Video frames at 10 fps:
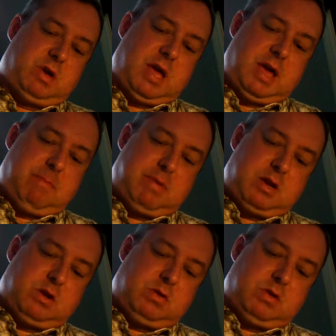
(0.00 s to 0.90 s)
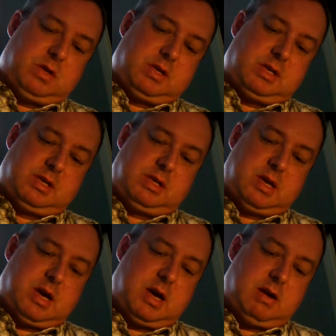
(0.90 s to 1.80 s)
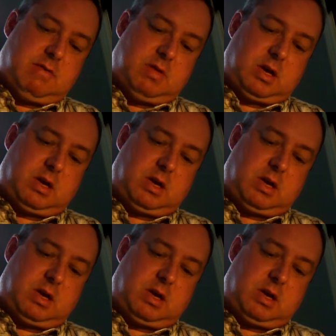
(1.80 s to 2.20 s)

tape it to the side of